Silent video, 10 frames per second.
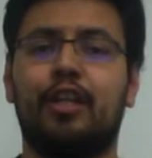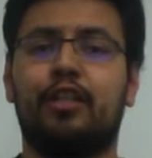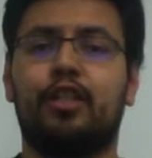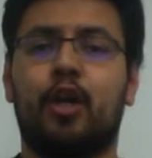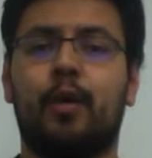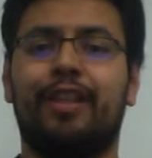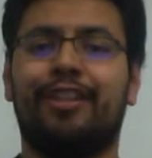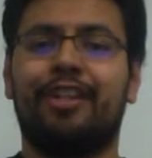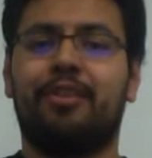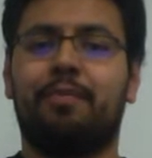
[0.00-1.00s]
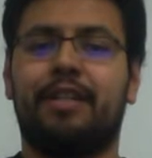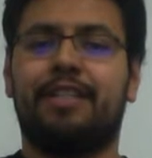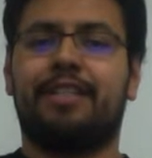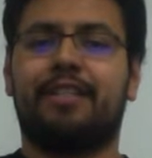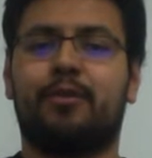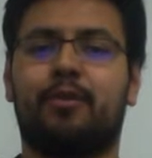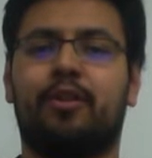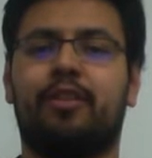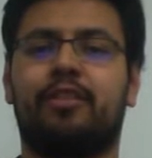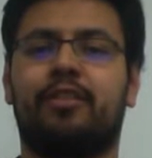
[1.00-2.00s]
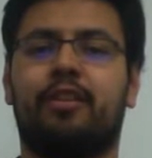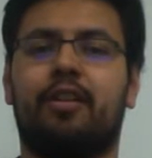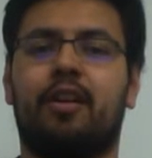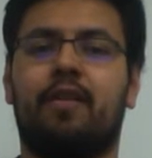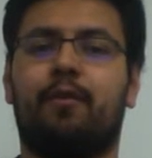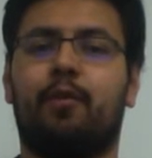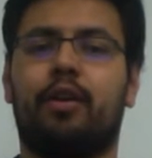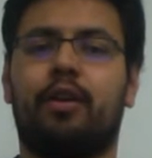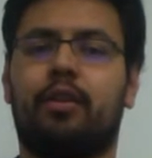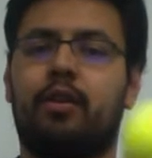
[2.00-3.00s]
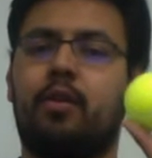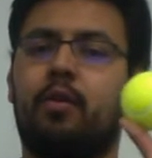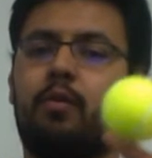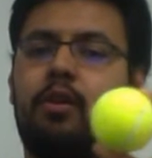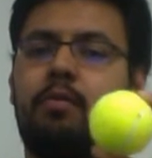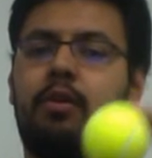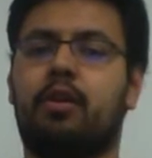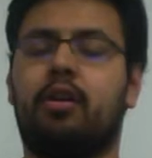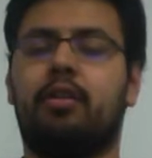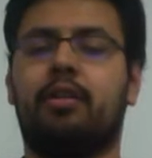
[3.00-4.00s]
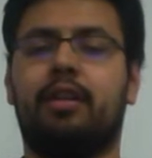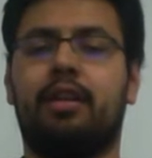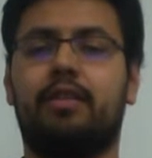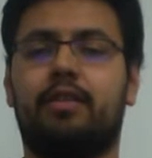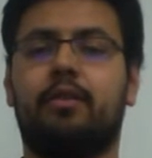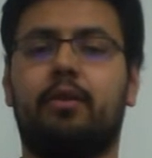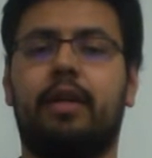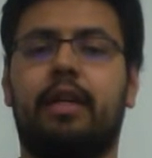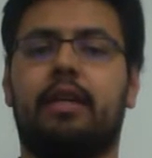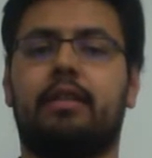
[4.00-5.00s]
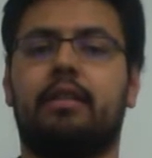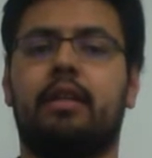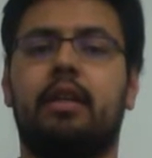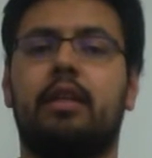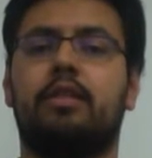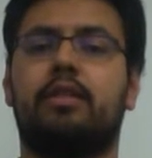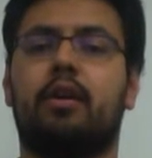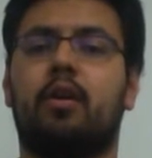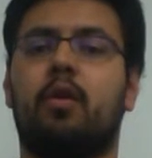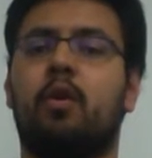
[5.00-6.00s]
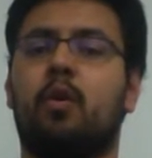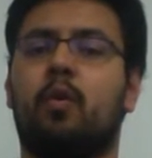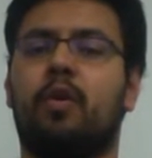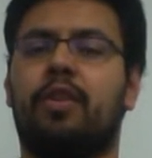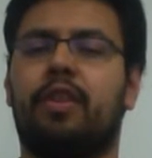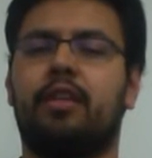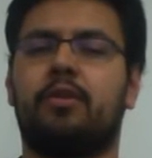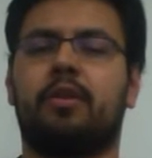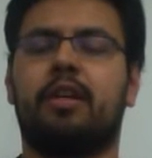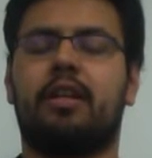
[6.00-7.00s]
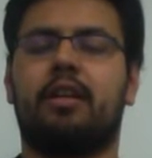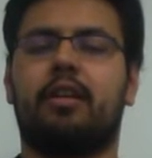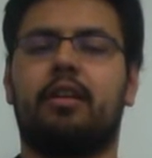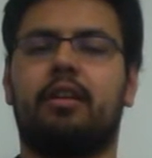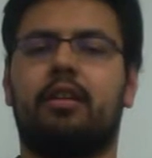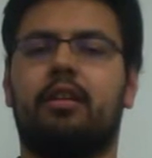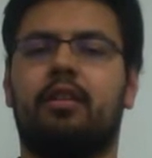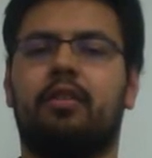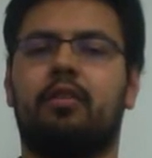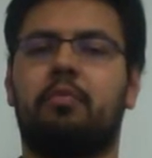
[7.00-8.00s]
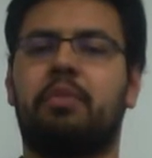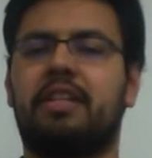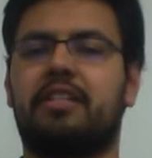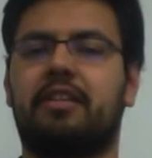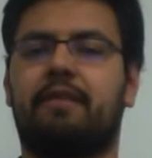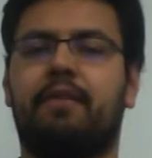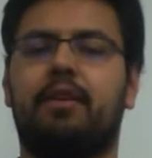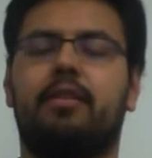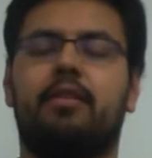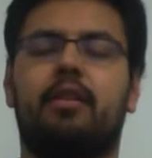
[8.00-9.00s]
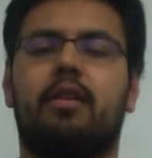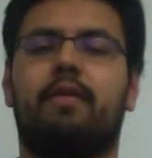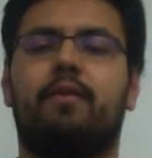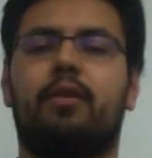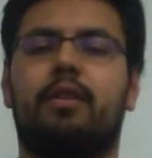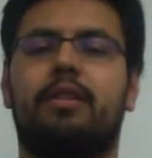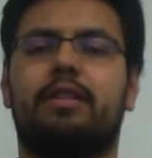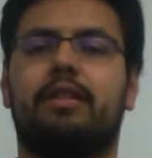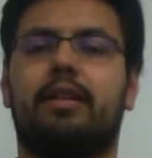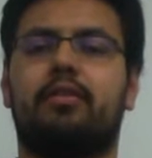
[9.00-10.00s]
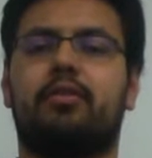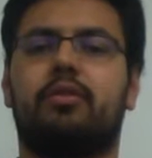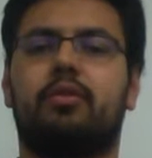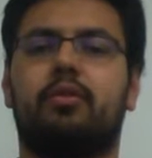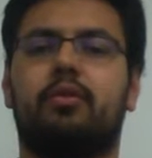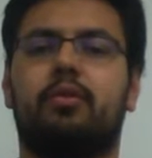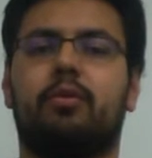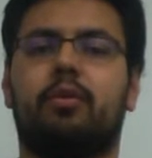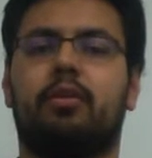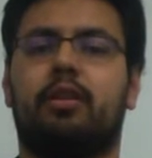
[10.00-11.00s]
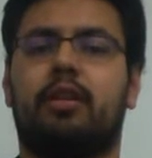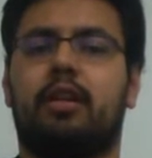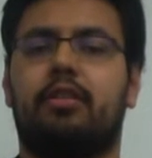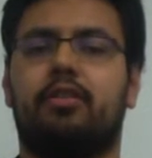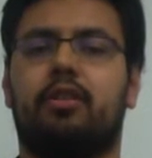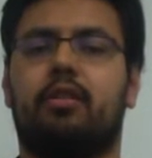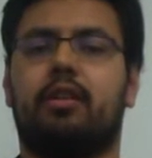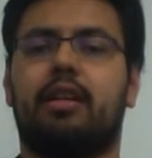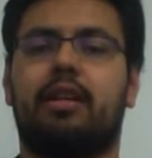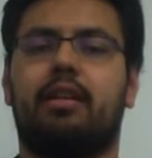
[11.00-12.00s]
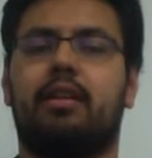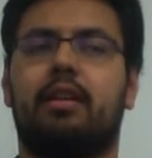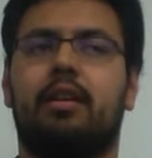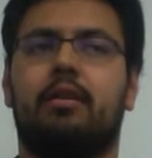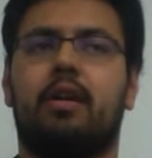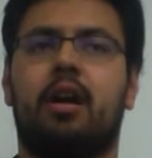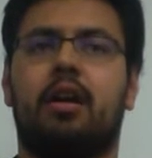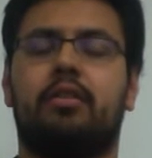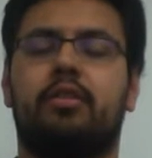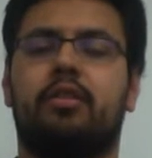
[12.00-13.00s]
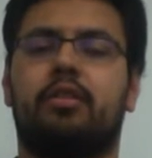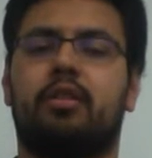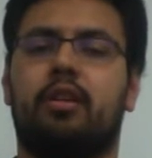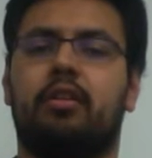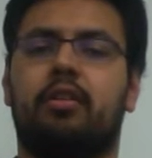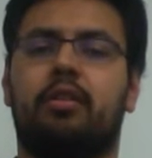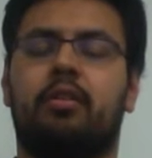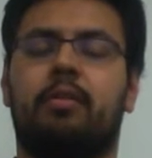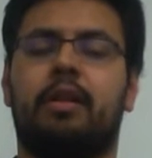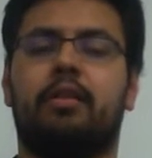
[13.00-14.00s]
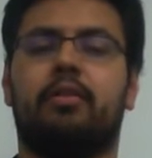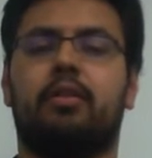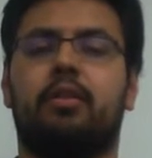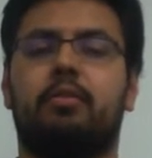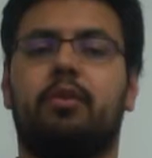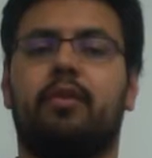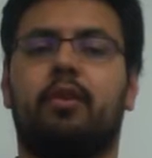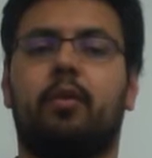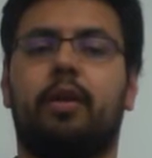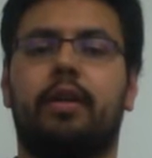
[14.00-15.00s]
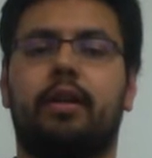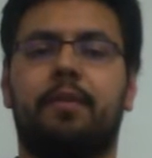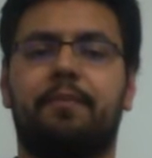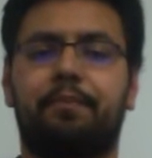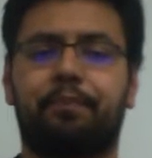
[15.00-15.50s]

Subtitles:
So in learning the basics, we're going to start off with one ball and two hands. So with this, we're kind of going to get the little basic feel of what it's like to learn how to juggle, and kind of just starting little by little and moving our way up.